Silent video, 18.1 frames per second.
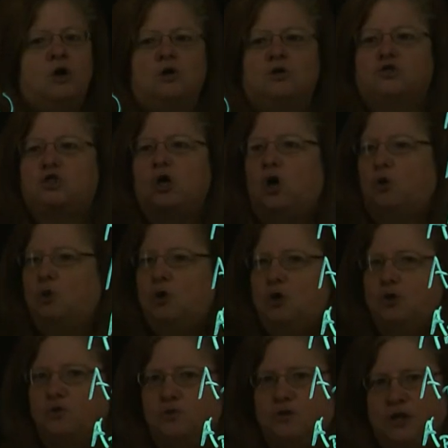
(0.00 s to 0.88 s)
So
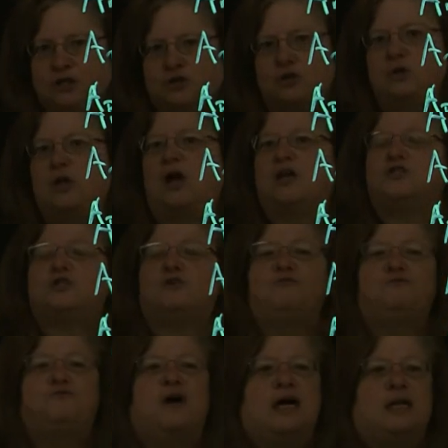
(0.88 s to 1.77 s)
these are
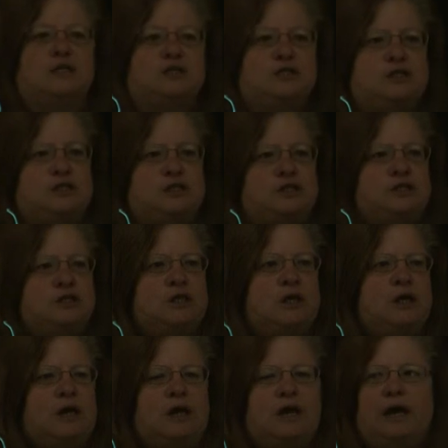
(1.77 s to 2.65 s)
logical fallacies,
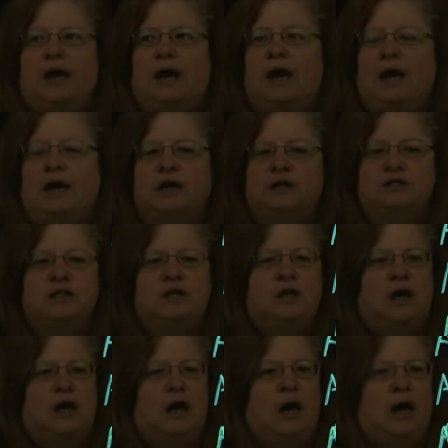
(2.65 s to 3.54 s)
and
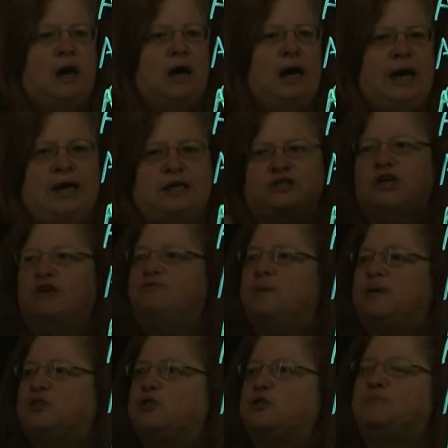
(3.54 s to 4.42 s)
uh, as I've
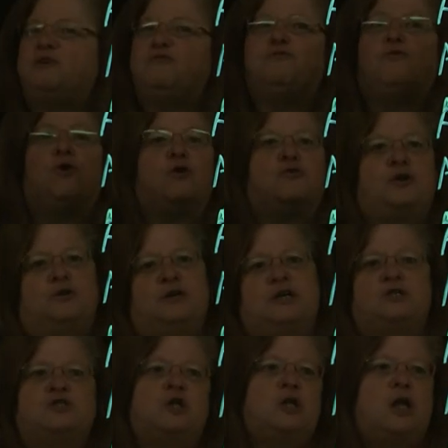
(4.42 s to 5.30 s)
mentioned before, there
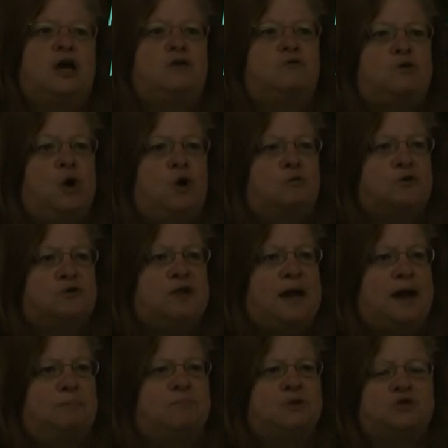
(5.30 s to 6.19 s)
is a lot of
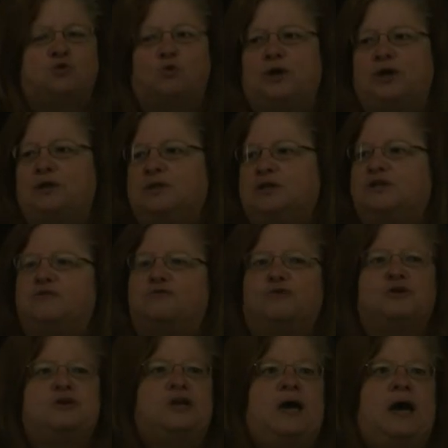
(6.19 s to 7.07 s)
overlap between the
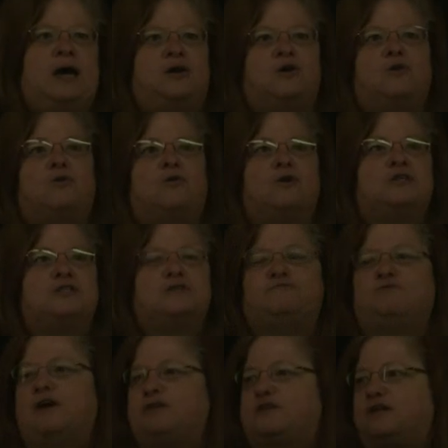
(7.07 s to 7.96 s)
different categories.
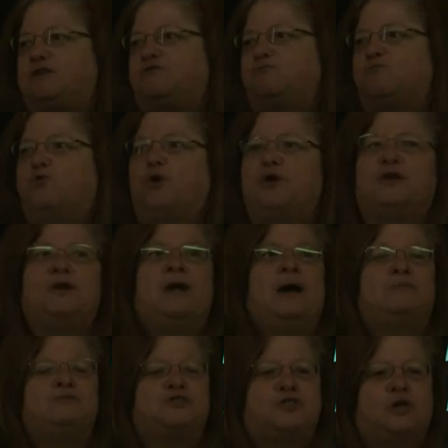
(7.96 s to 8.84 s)
In fact, I even pointed
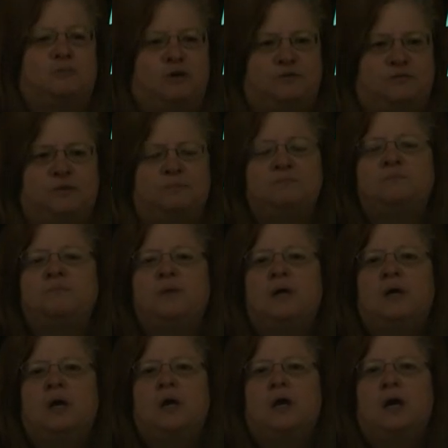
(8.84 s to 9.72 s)
out some of them.
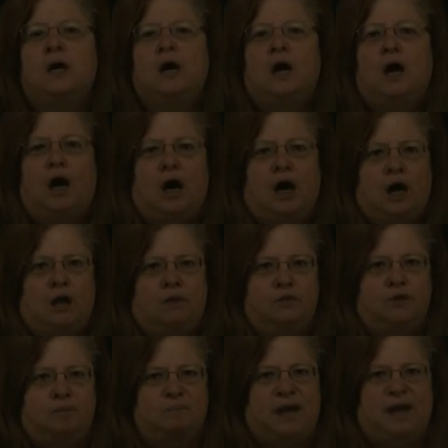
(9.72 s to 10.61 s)
Uh,
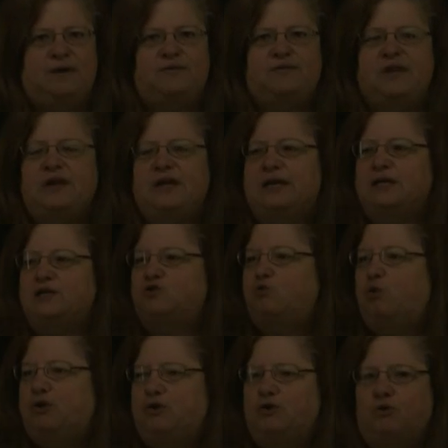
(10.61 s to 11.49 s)
the main thing is
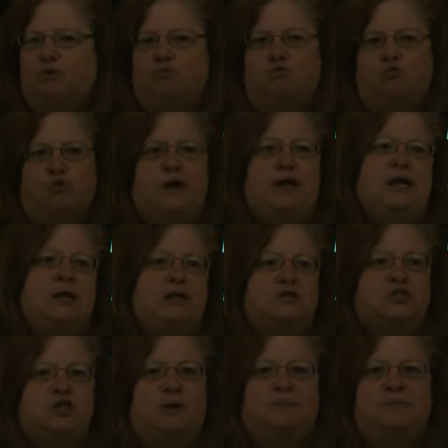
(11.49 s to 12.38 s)
when you're reading
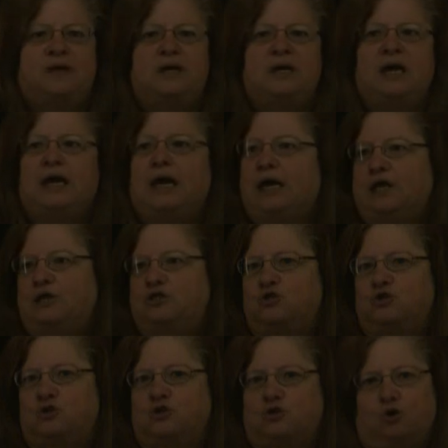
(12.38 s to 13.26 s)
something and
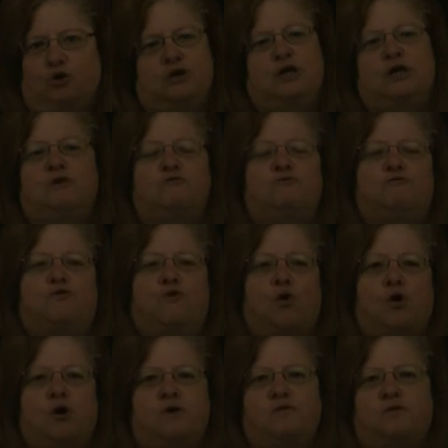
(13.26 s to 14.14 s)
you're looking
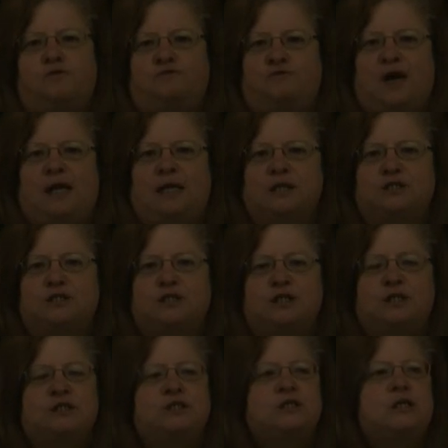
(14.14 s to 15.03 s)
for the
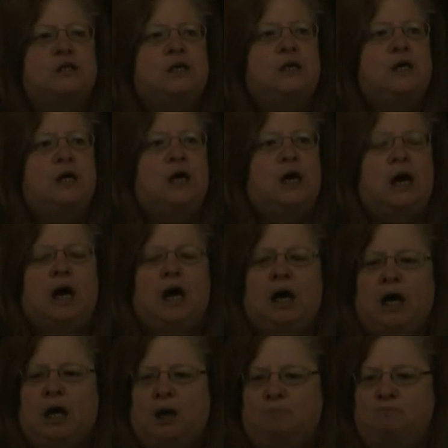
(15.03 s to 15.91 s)
fallacies,
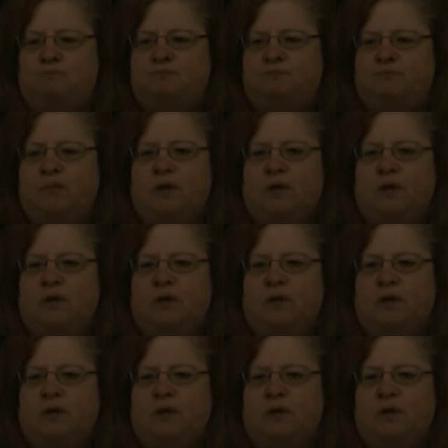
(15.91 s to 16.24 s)
um,